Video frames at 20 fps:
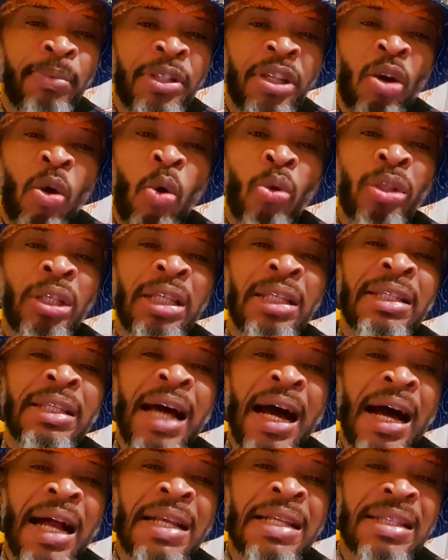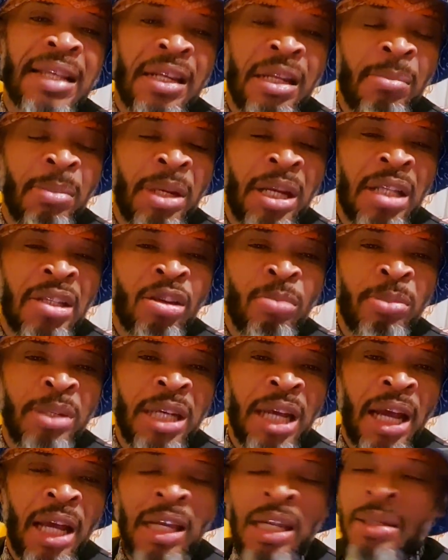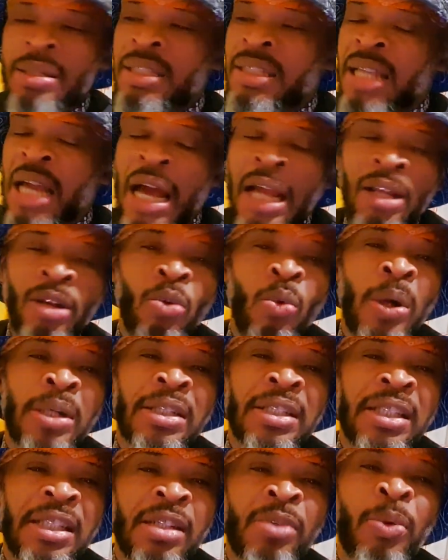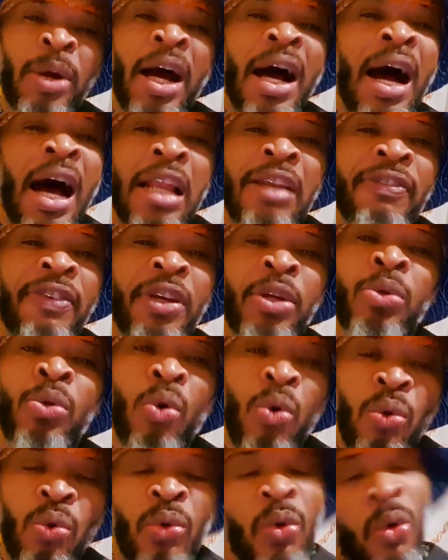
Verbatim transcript: Check out the dance at them in Jamaica, then start the one sitting with hard for do.